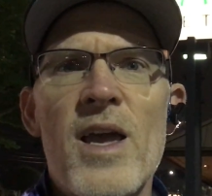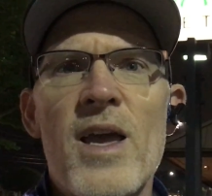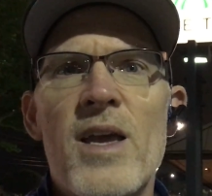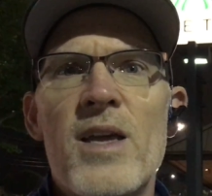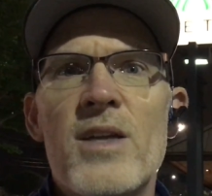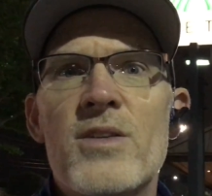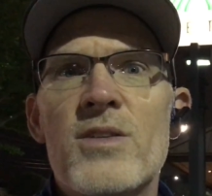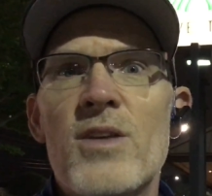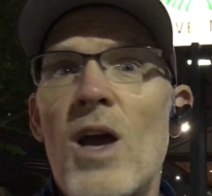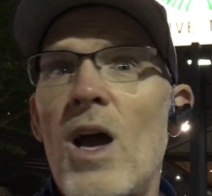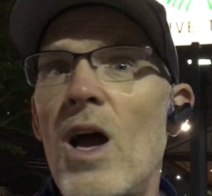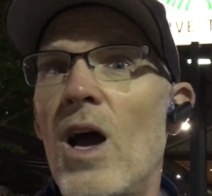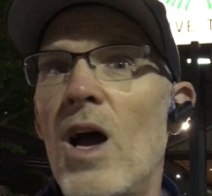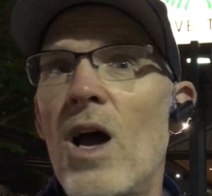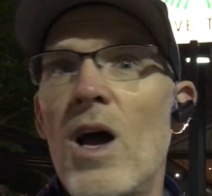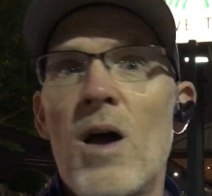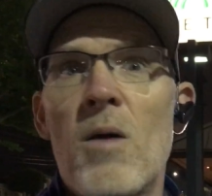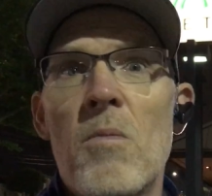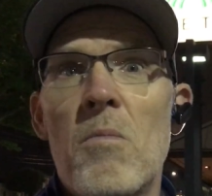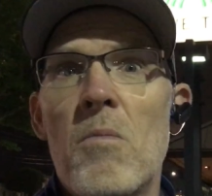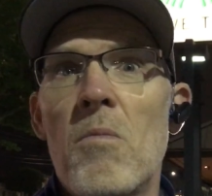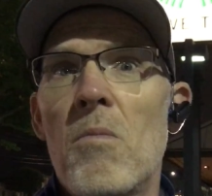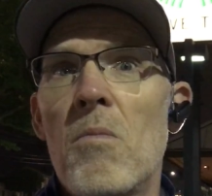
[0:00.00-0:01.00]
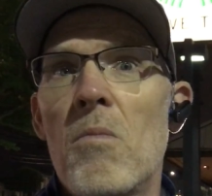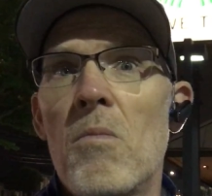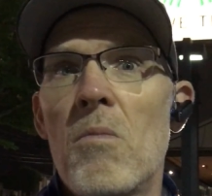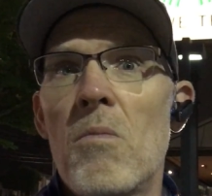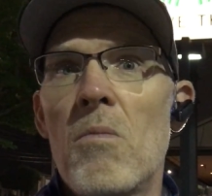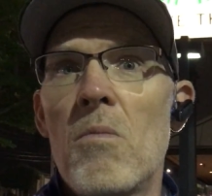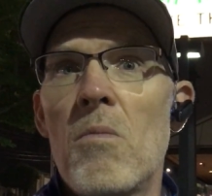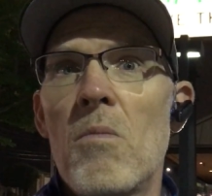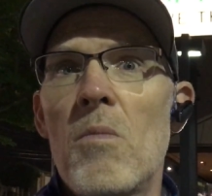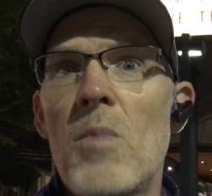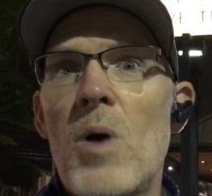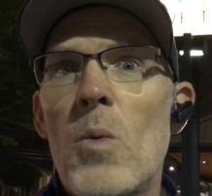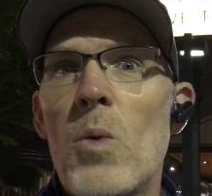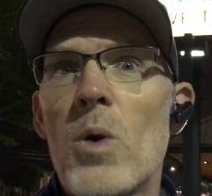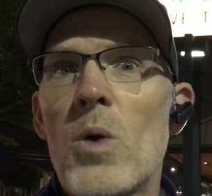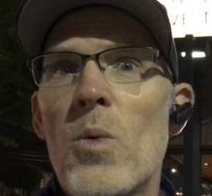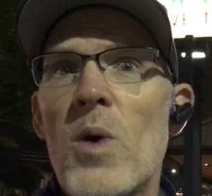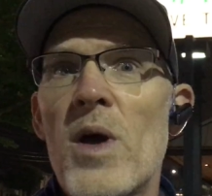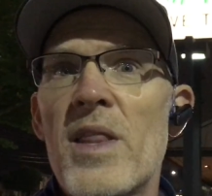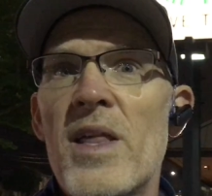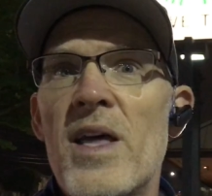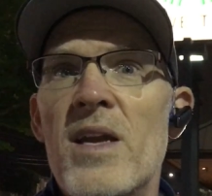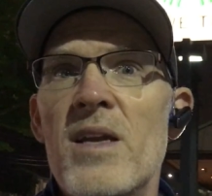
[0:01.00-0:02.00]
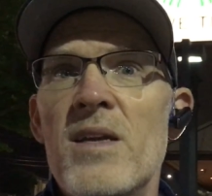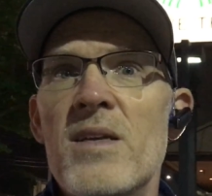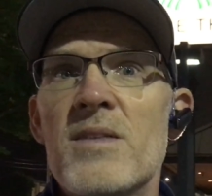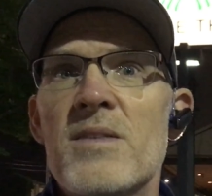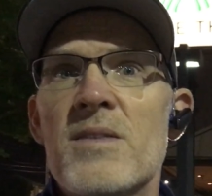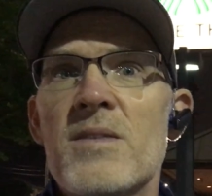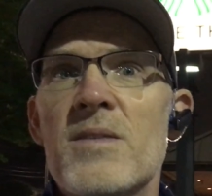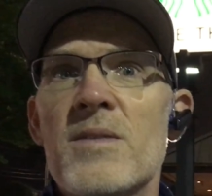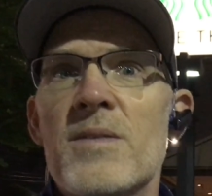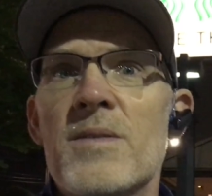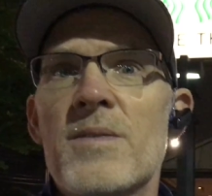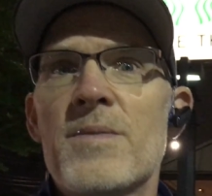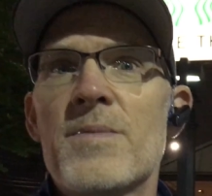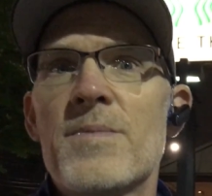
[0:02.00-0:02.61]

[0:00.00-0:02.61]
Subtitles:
age. I wonder why that is.